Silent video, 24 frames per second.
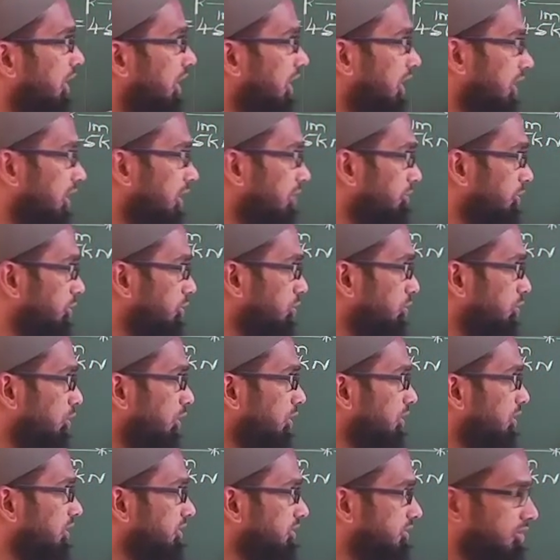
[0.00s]
Again we should
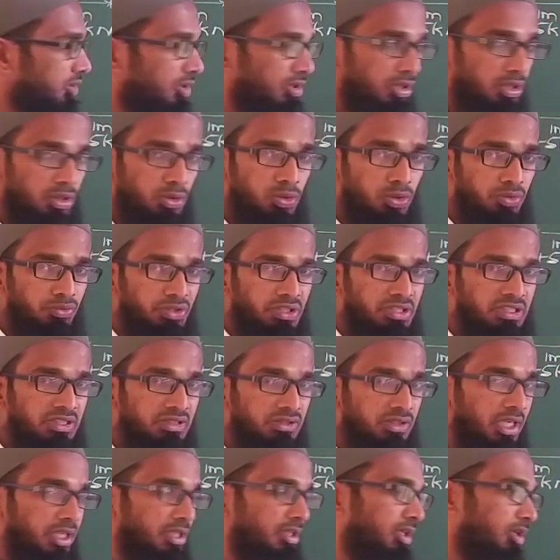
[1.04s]
not consider the load which
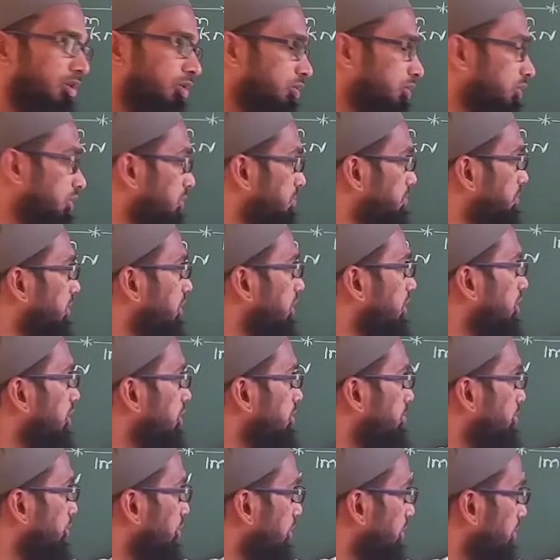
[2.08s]
is acting on that particular
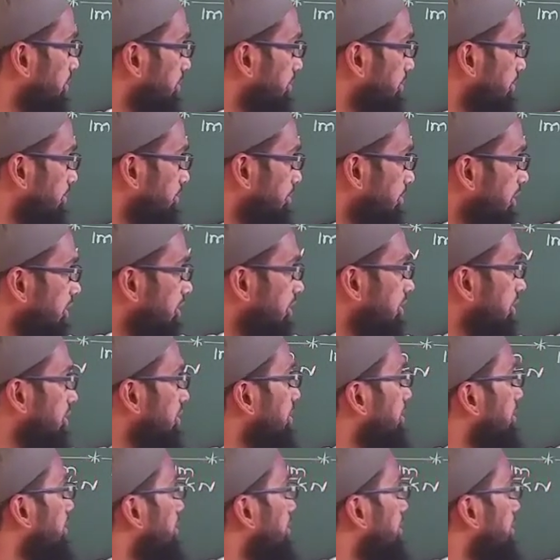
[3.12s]
point B here.